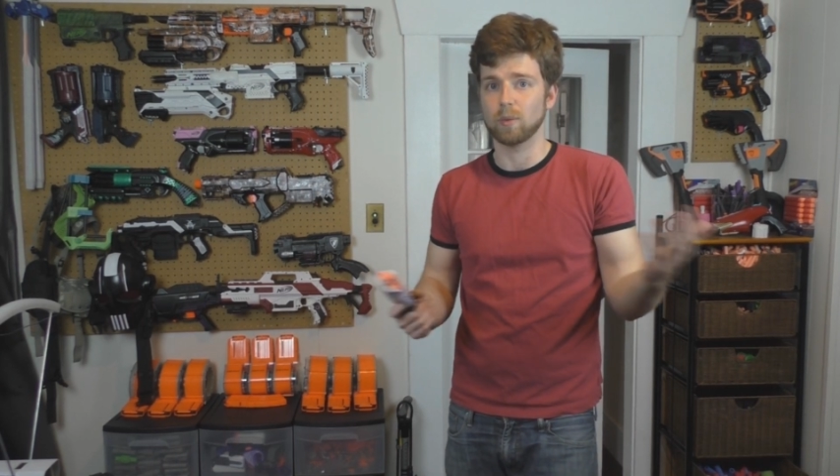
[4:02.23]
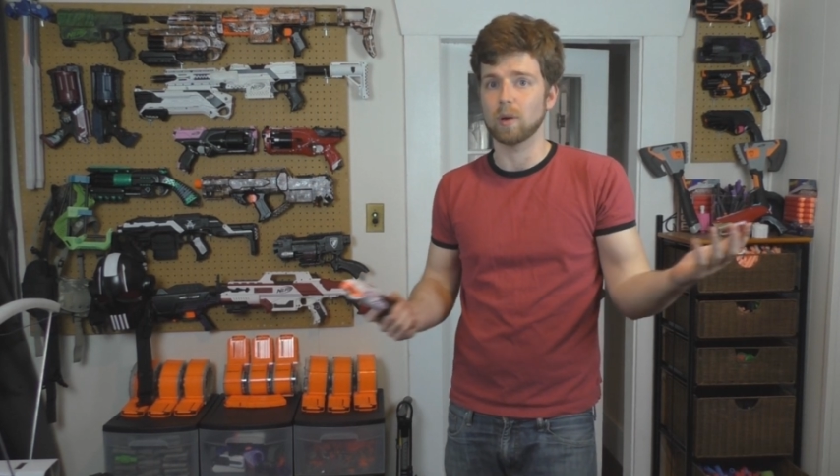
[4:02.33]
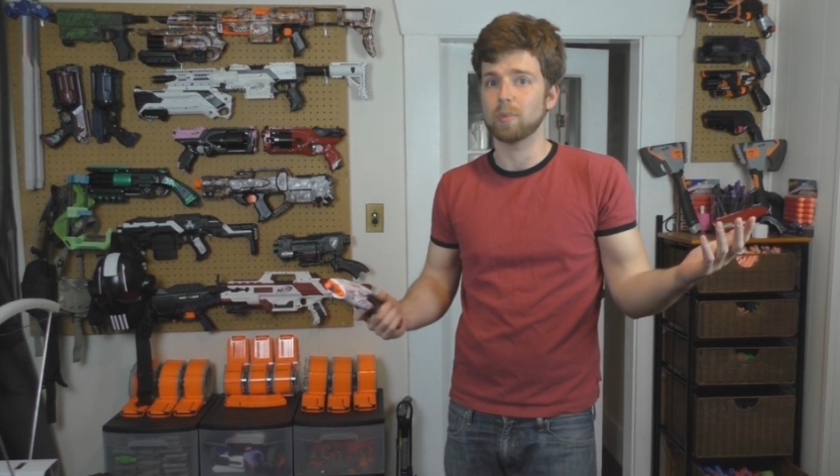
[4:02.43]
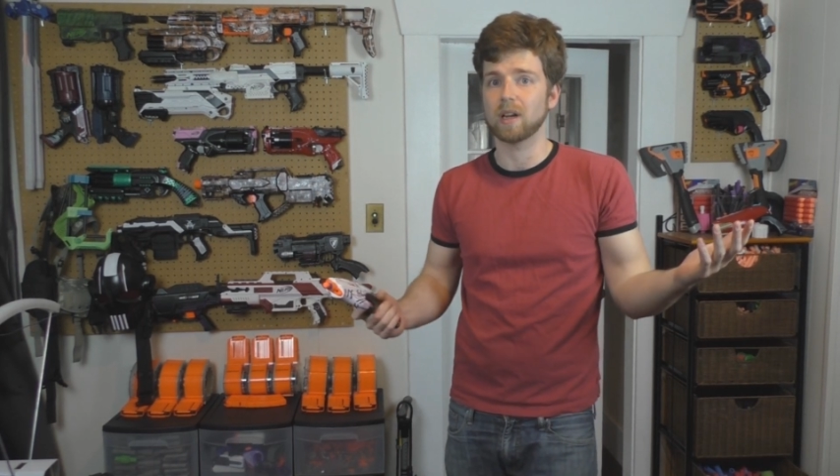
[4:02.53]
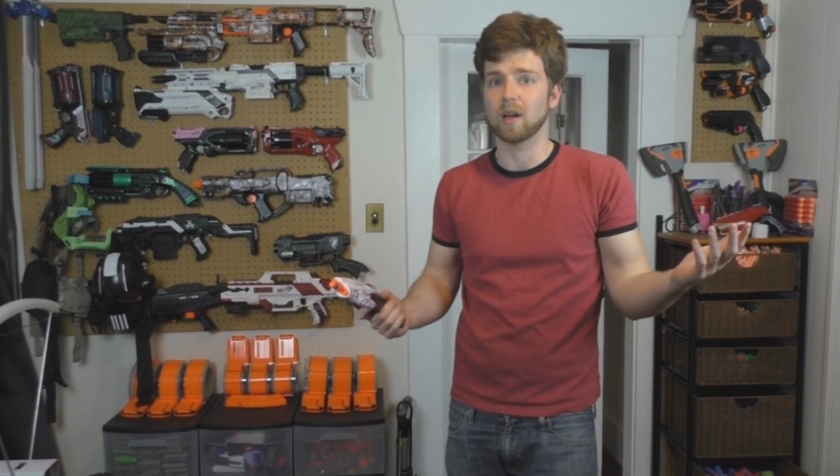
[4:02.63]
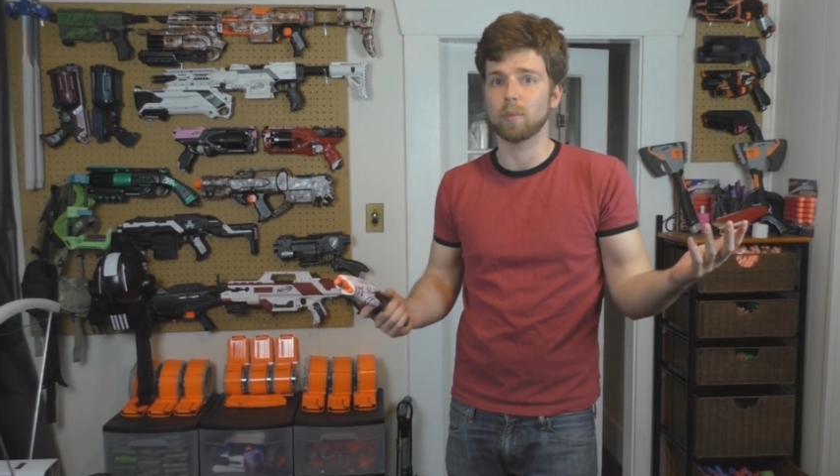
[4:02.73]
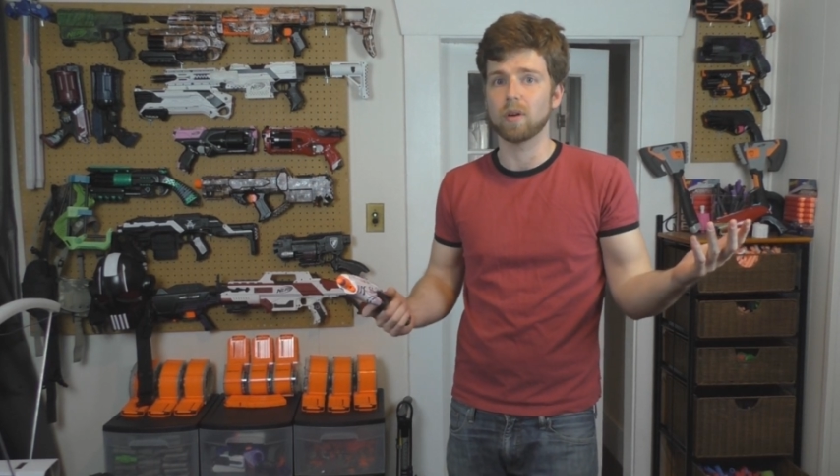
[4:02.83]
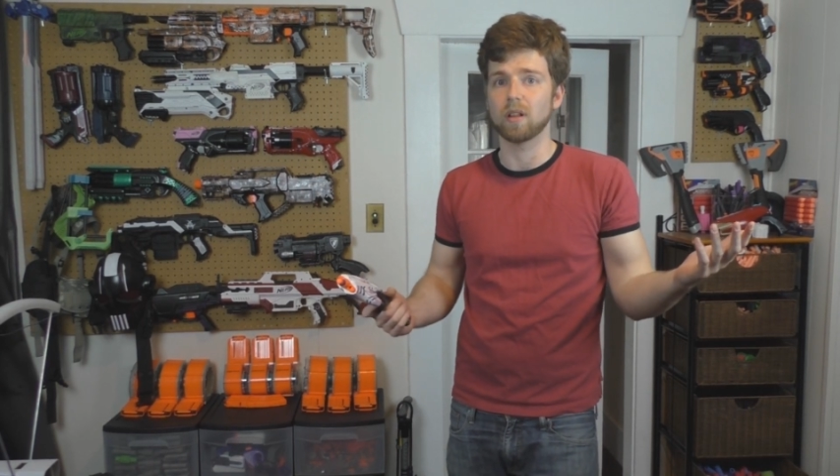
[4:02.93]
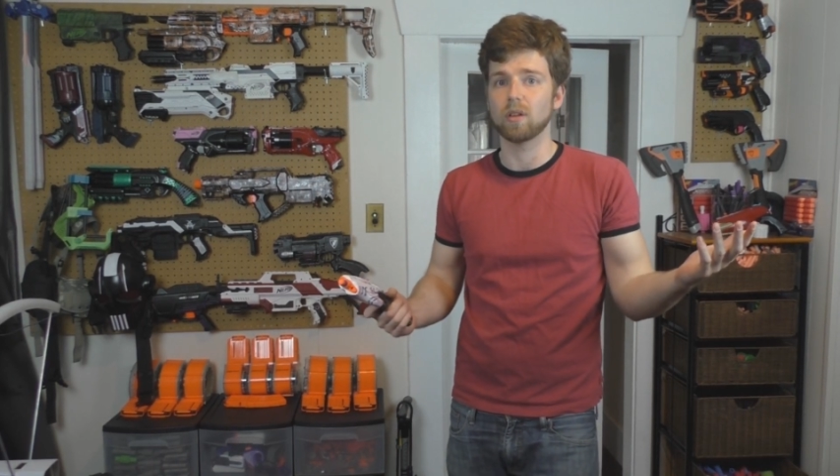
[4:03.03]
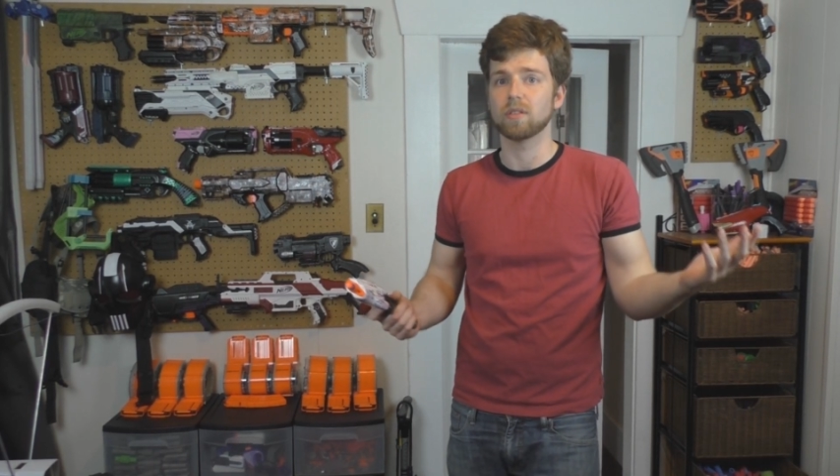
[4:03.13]
you want to pick up
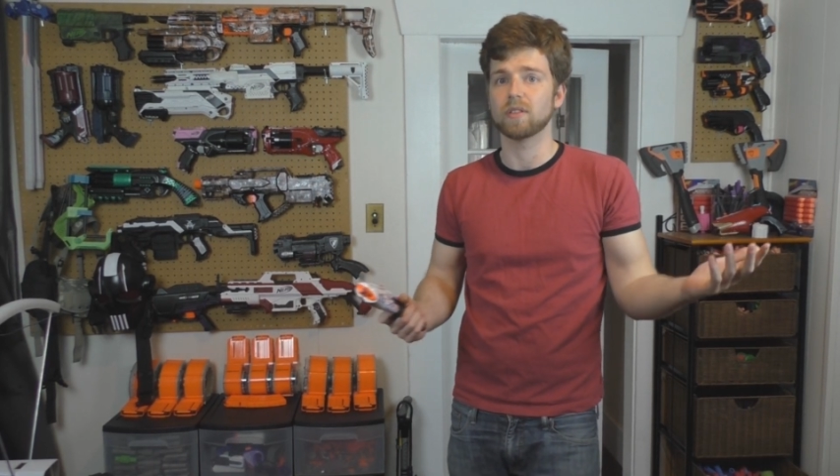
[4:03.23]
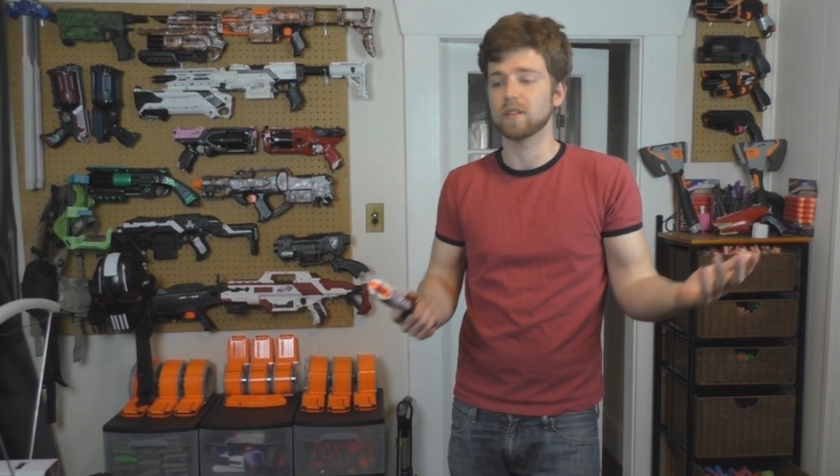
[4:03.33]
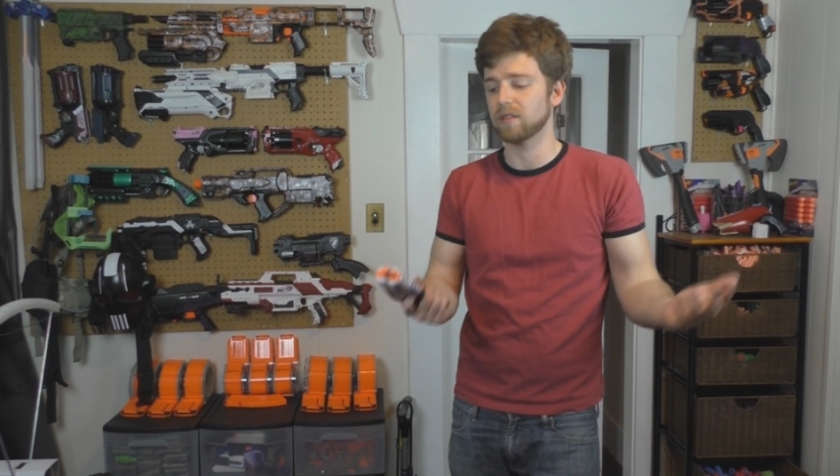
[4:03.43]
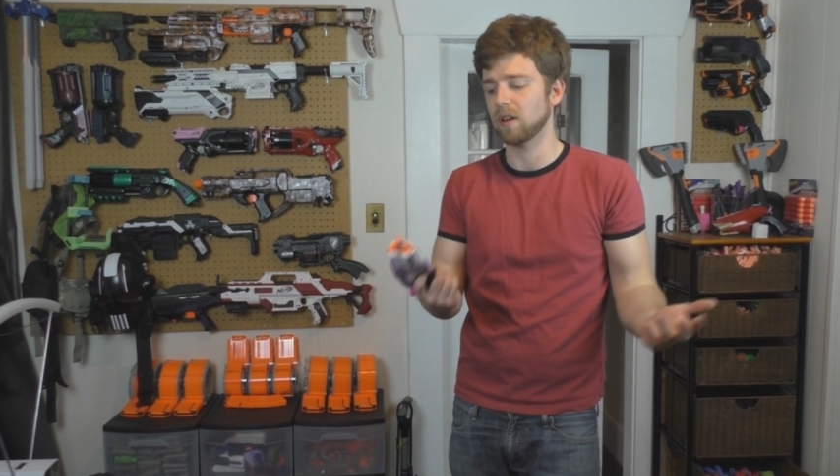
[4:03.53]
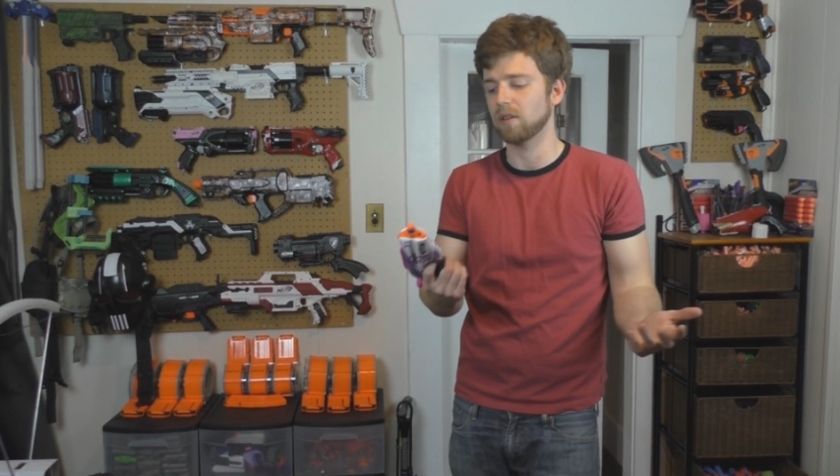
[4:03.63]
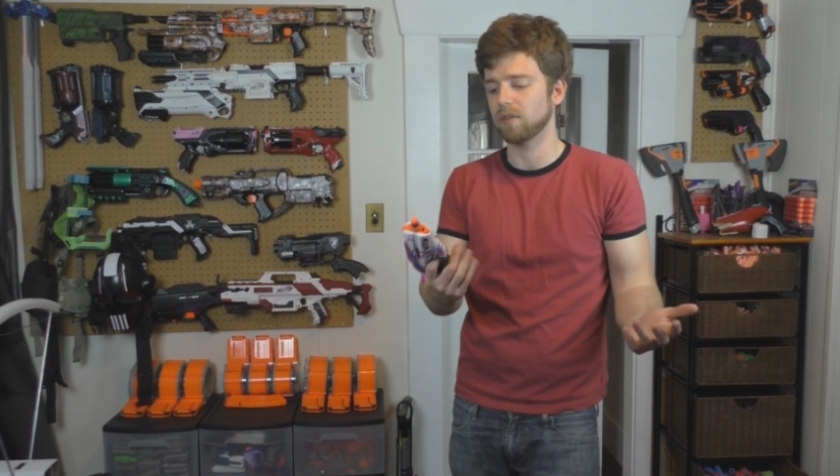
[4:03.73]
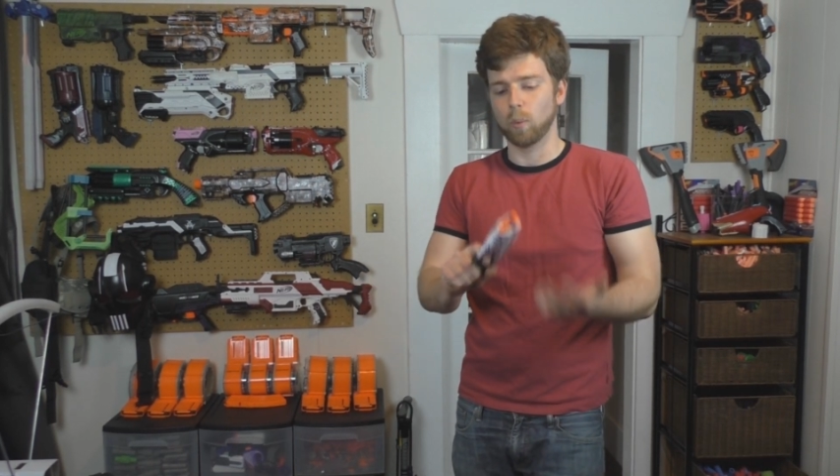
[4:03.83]
one of those for yourself.